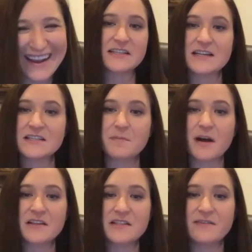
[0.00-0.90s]
Tested
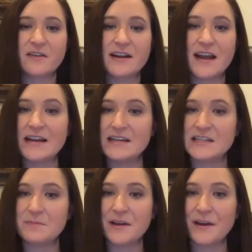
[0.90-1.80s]
positive on
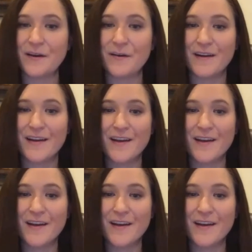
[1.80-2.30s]
9DPO.